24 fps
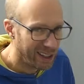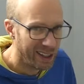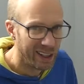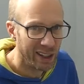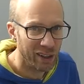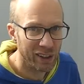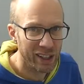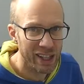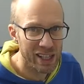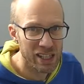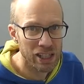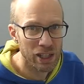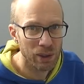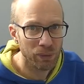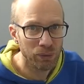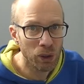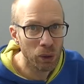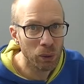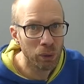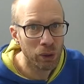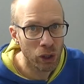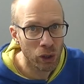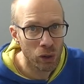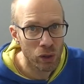Now, I guess if you
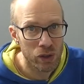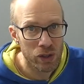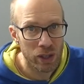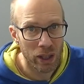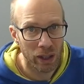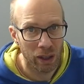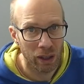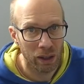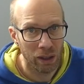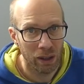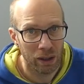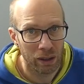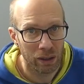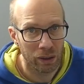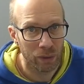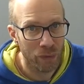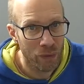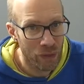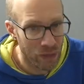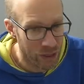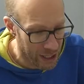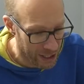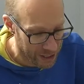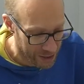were using a lot
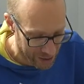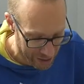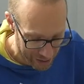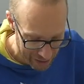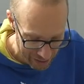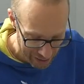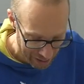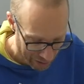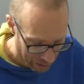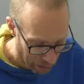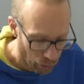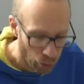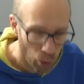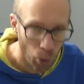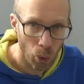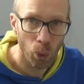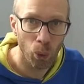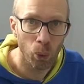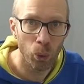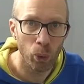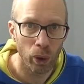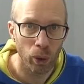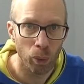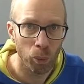of this
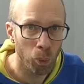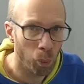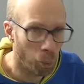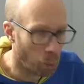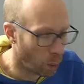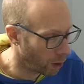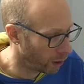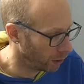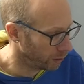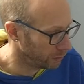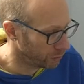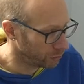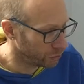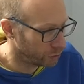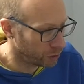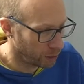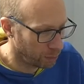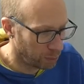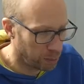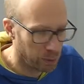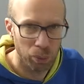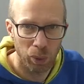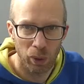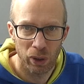all at once, you
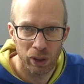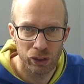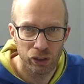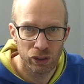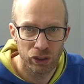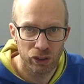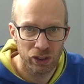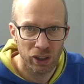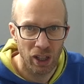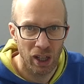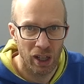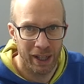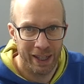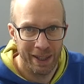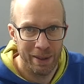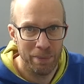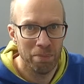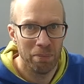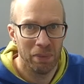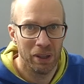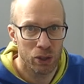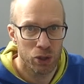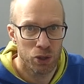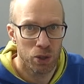would want to just cut a
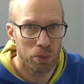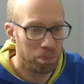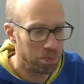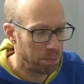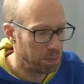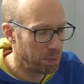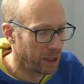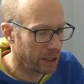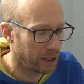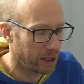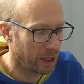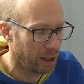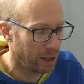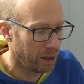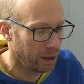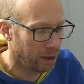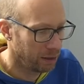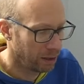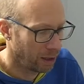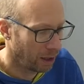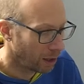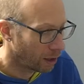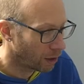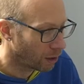much bigger
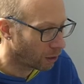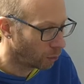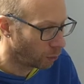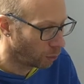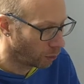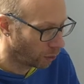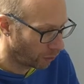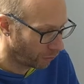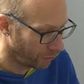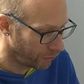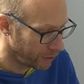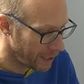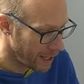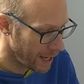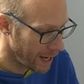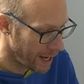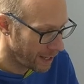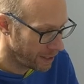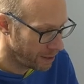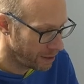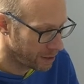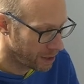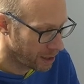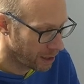hole on the
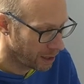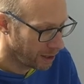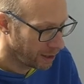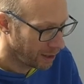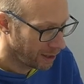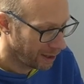end.